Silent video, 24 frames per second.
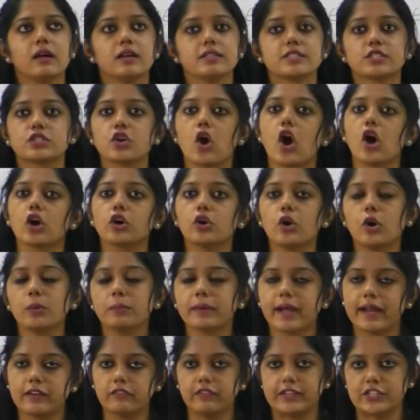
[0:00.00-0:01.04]

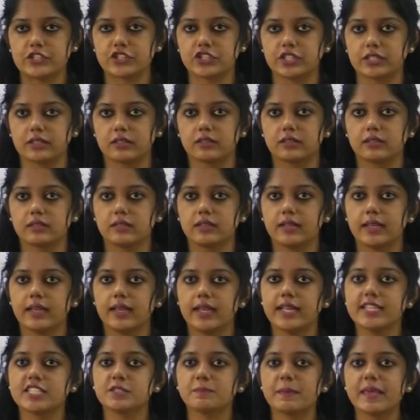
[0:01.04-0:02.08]
Stockholm Convention.
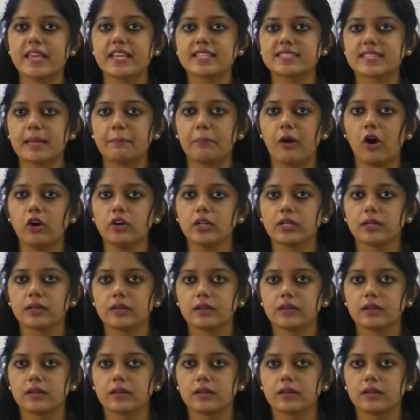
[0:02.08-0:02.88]
It speaks about